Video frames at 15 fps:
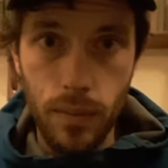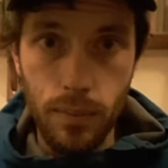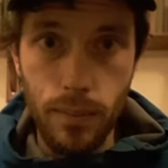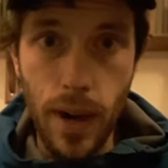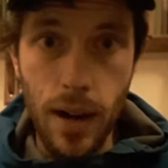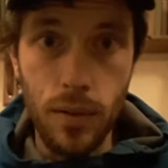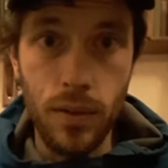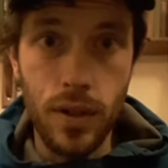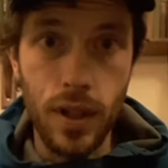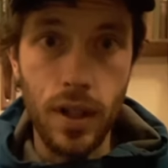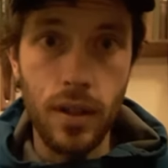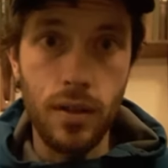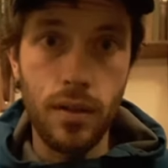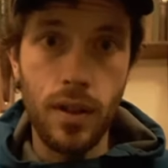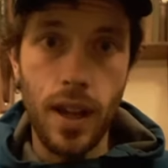
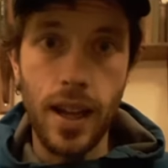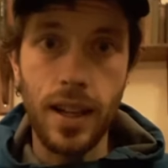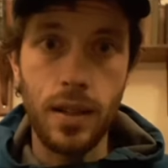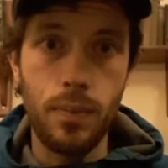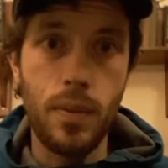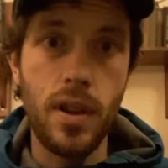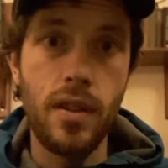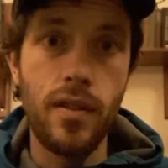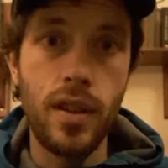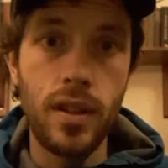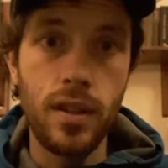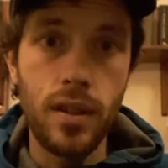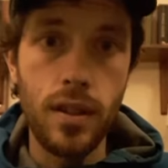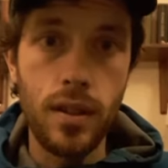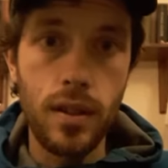mountain
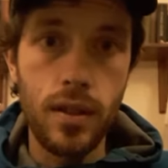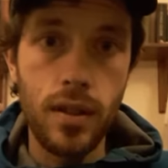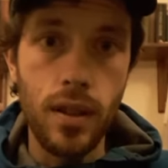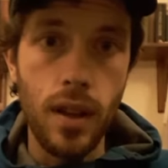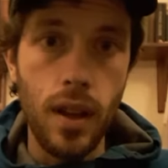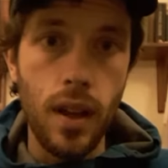experiences.